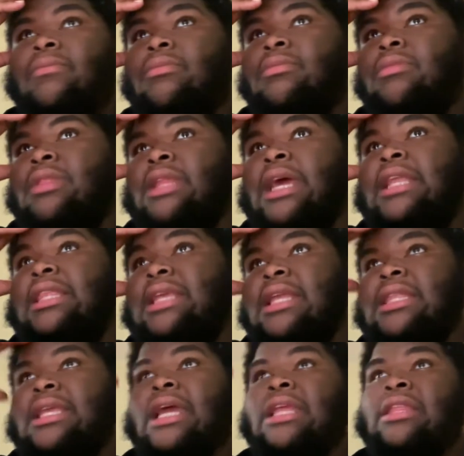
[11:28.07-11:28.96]
They
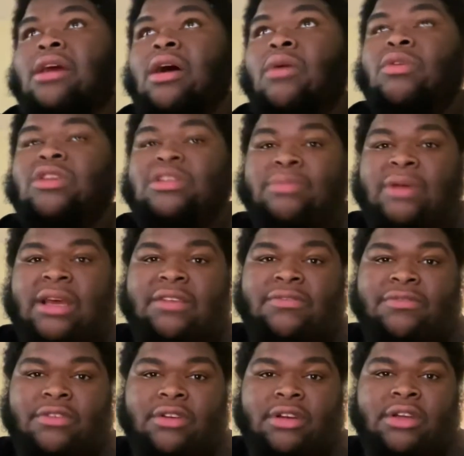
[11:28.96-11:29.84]
think they know what's best
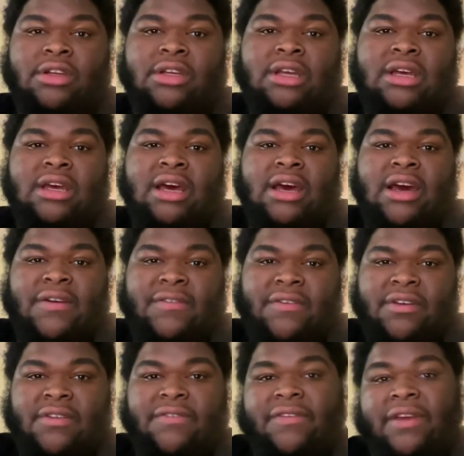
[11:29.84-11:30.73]
for
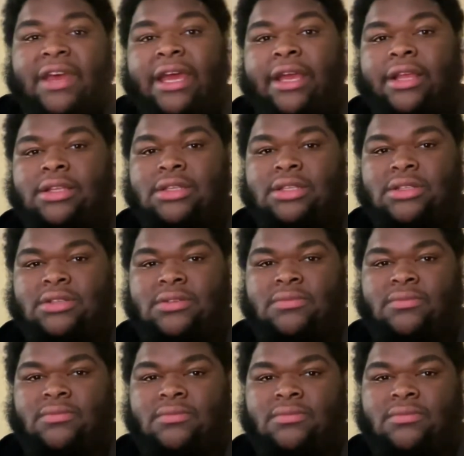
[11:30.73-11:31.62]
the fans,
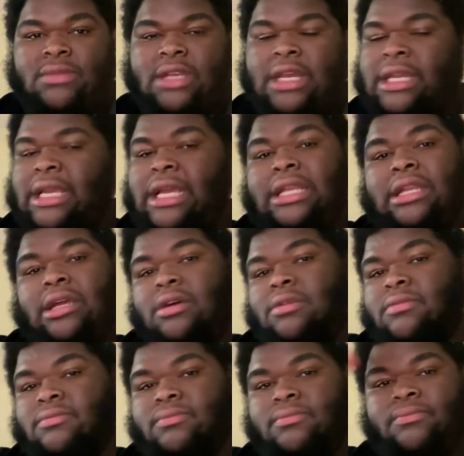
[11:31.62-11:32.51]
and they
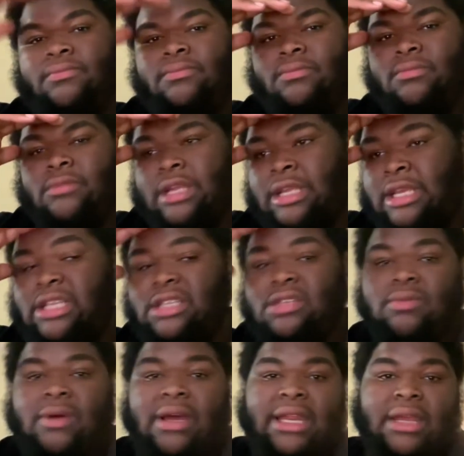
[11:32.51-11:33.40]
don't. And this is
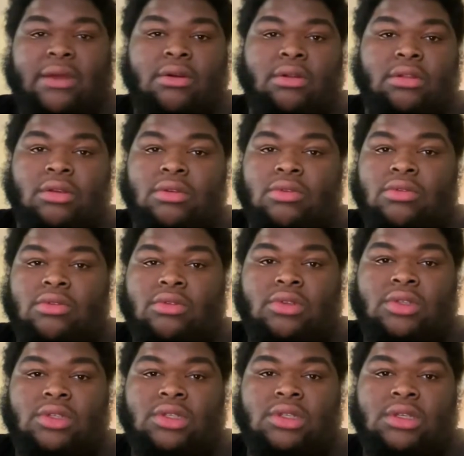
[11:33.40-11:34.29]
why they will
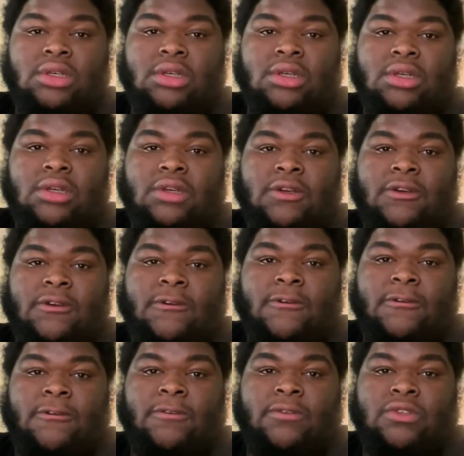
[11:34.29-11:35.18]
lose
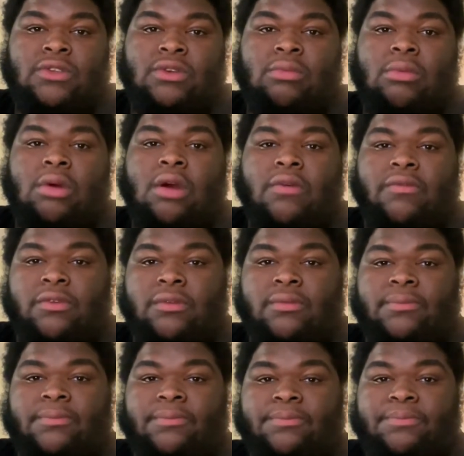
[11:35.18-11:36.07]
to Marvel
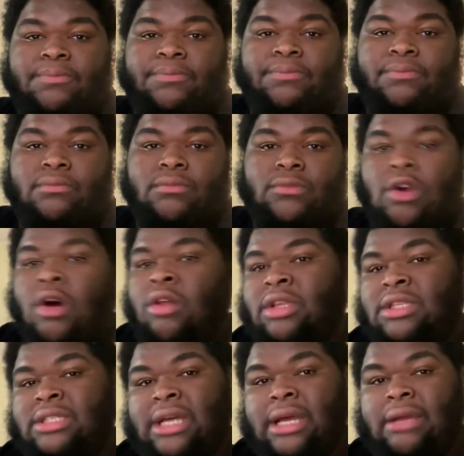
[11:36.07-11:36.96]
all
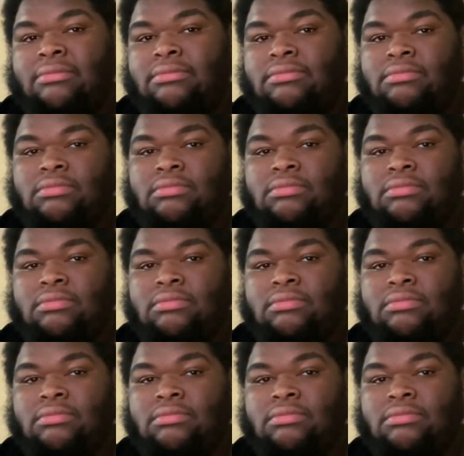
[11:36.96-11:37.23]
the time.